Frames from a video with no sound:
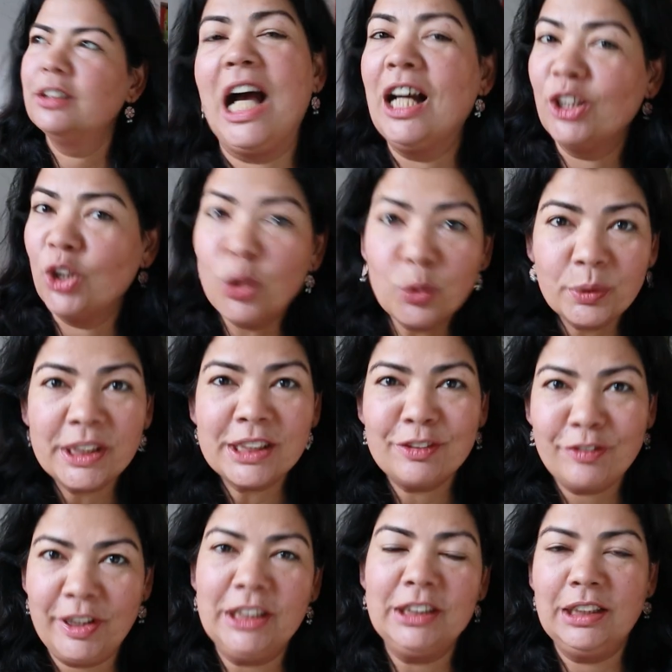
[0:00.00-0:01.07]
I always
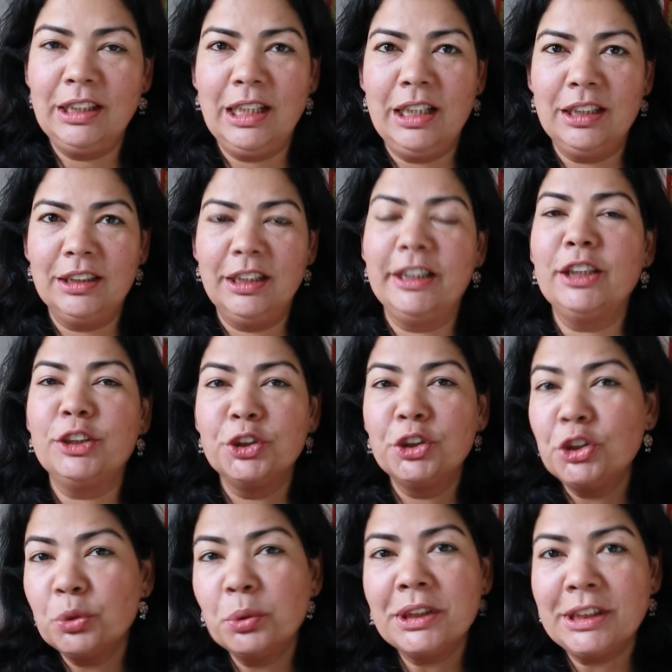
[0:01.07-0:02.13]
failed at that. Like, I
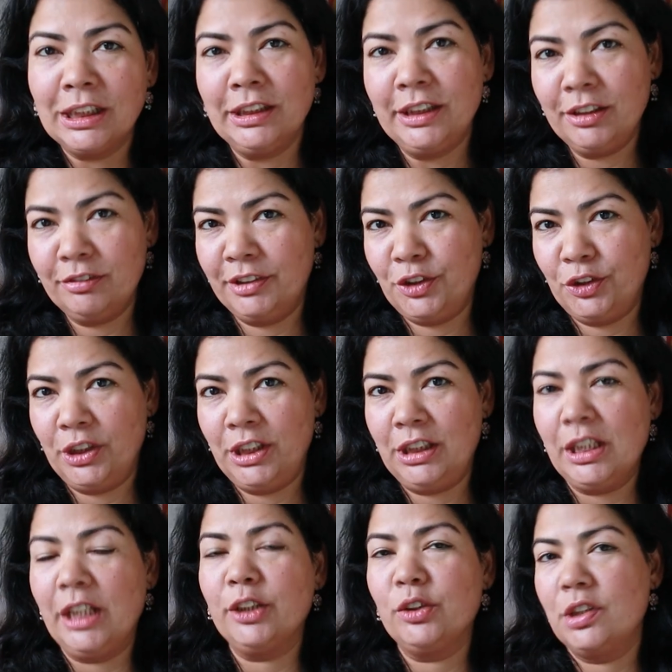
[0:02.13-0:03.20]
could do a 10-day
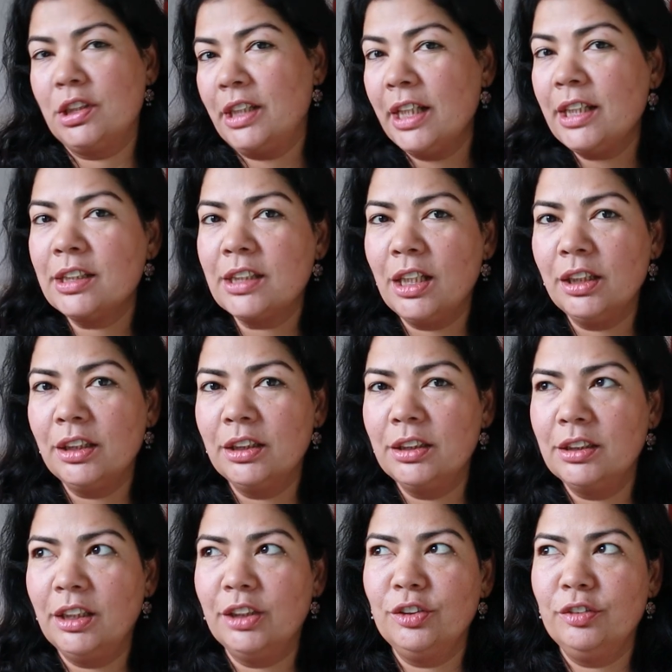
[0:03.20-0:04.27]
retreat, I could stay
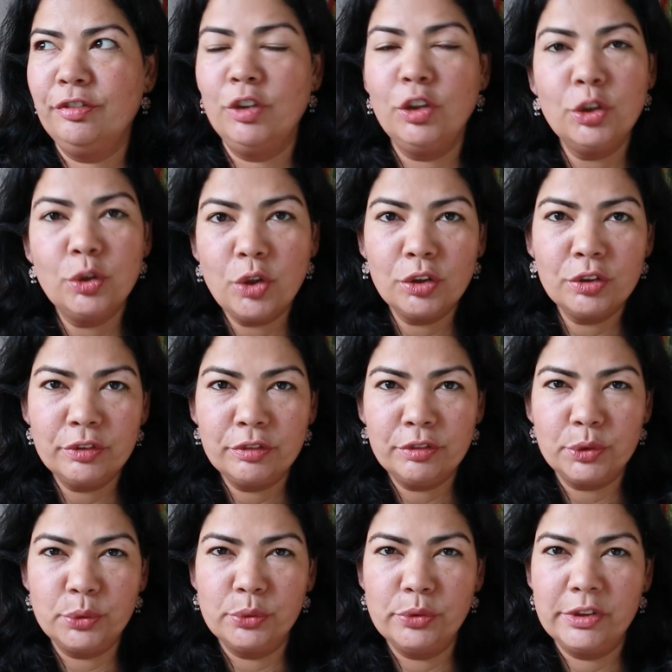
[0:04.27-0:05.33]
silent, I could follow all the
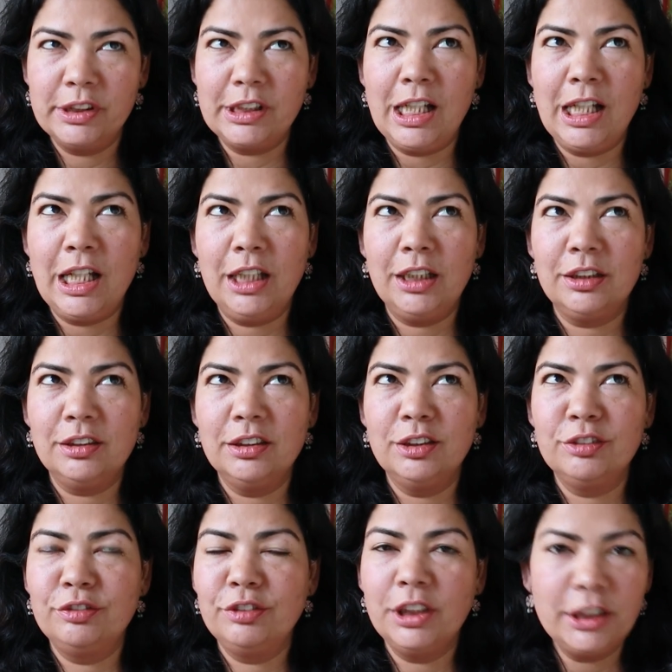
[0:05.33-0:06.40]
rules, I had
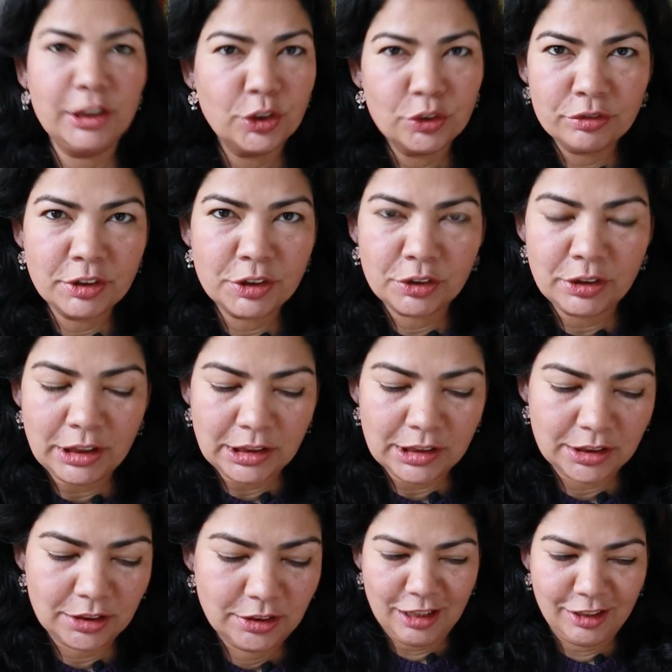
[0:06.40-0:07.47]
a really good
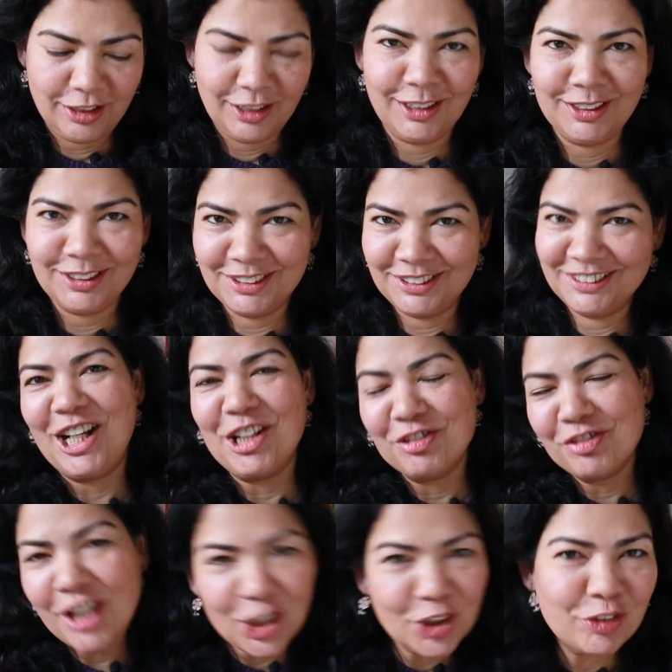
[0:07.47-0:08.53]
retreat, and then I
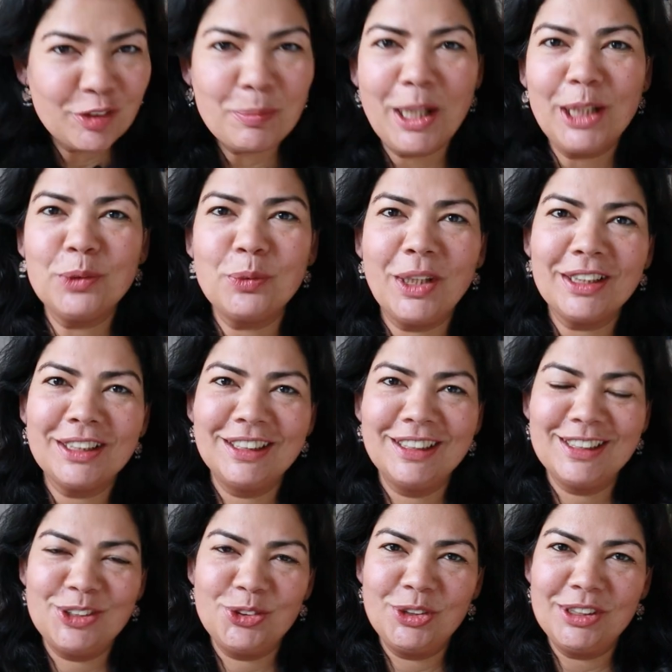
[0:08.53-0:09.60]
fell off the bandwagon
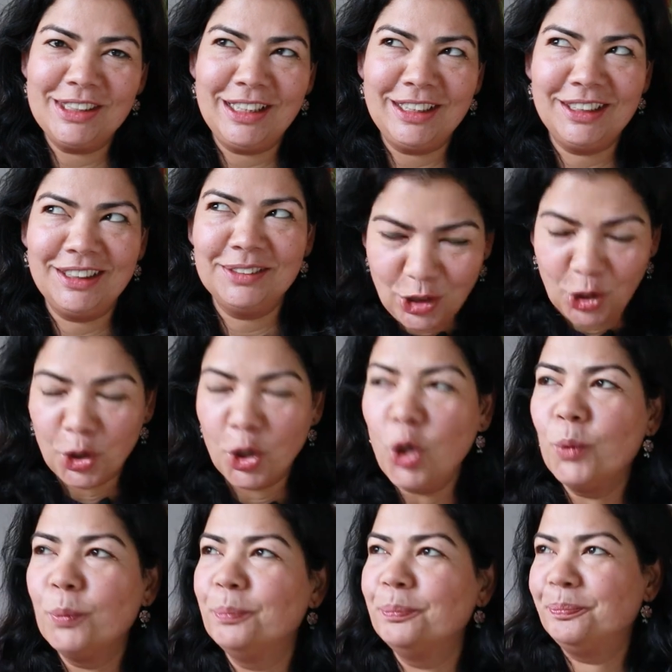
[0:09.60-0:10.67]
as soon as I got
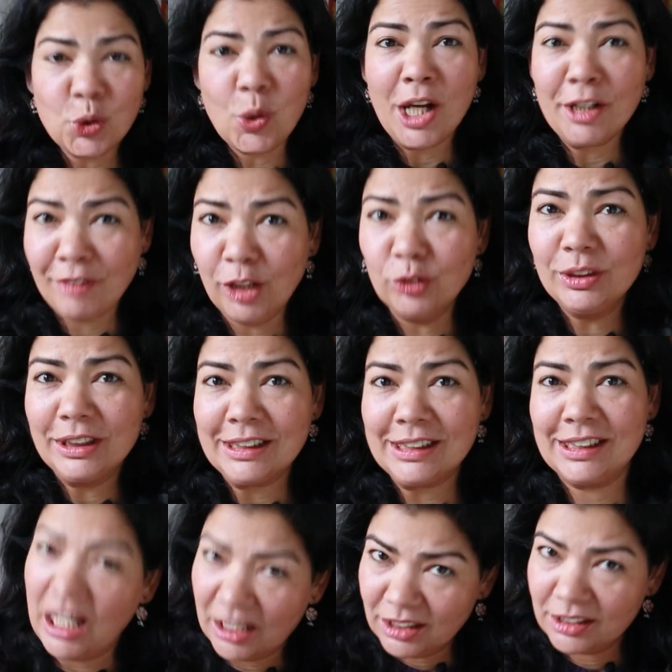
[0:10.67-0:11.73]
home. So I found
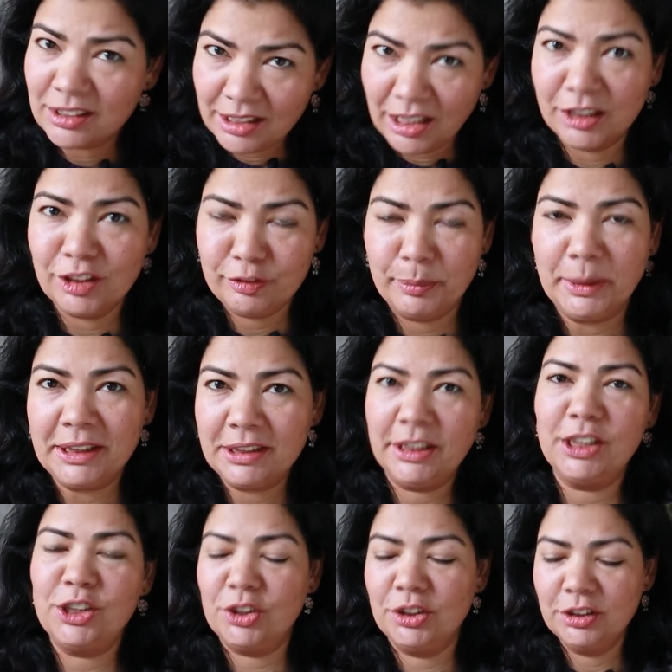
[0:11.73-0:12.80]
this other style of
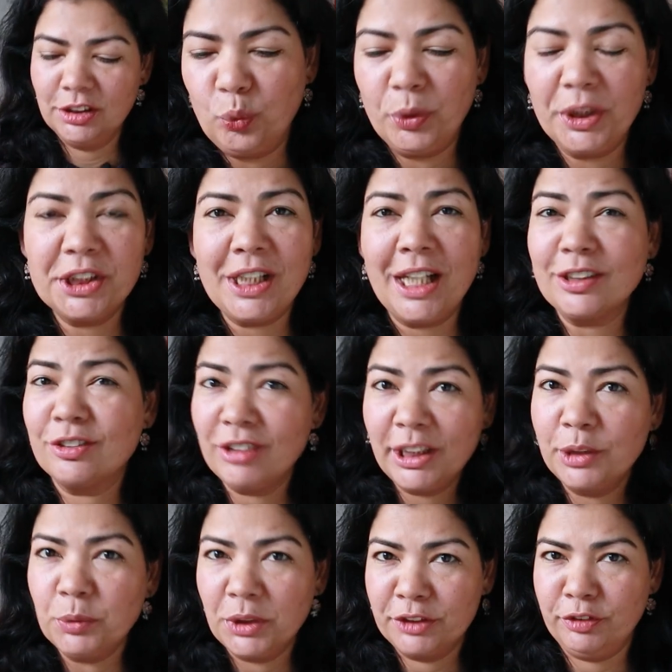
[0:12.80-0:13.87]
meditation, which has
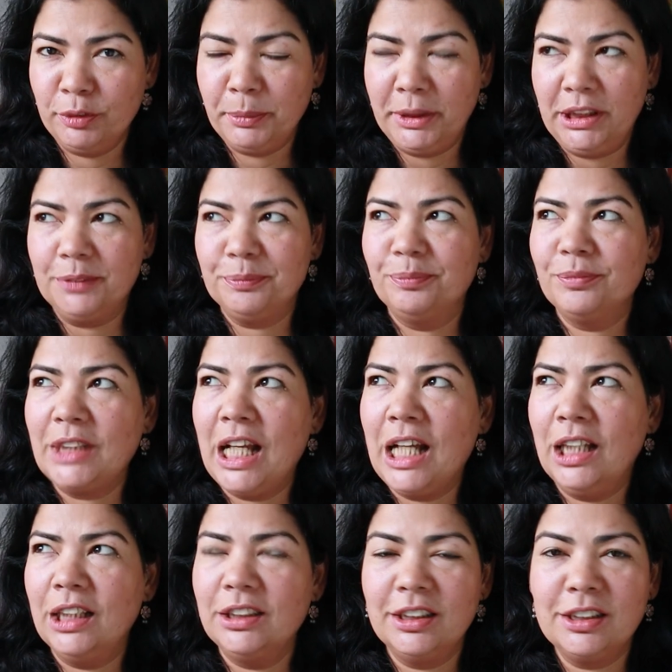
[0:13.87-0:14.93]
really worked for me,
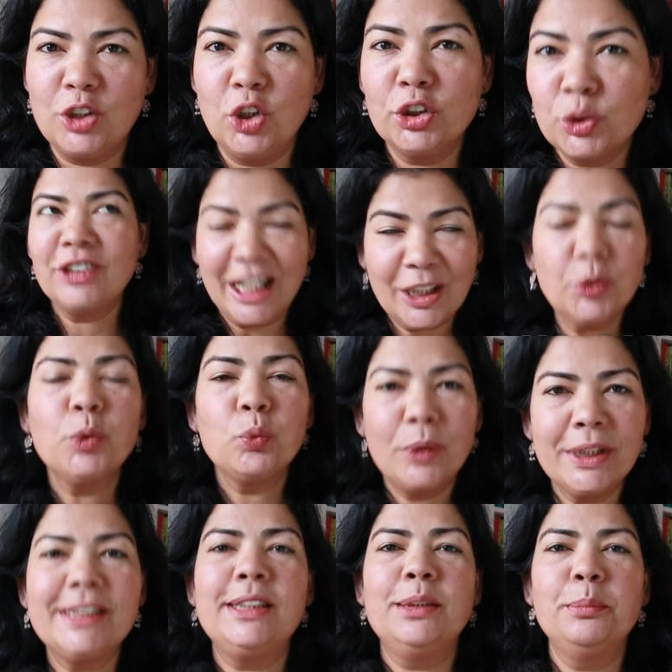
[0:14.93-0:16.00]
and it's called Tranquil
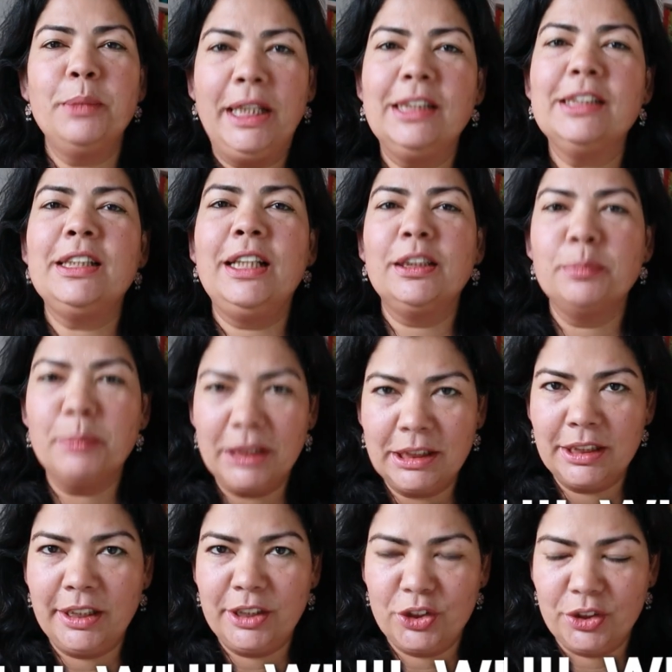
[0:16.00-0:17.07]
Wisdom Insight
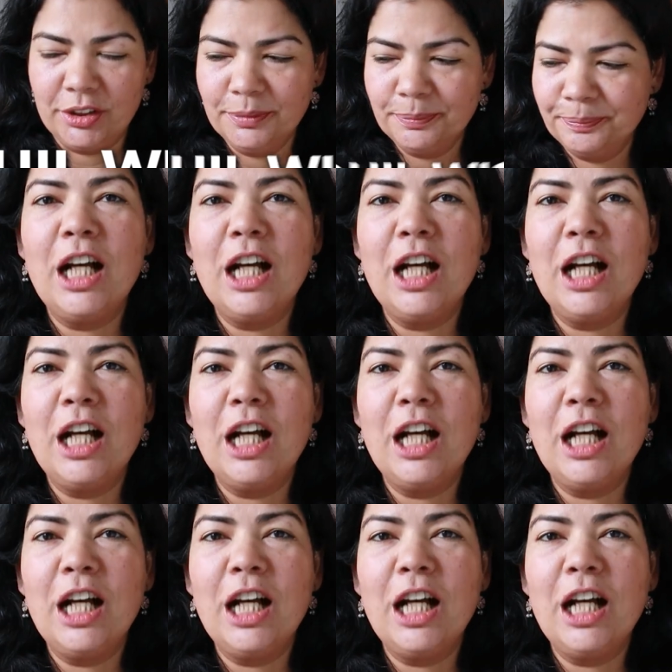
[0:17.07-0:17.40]
Meditation.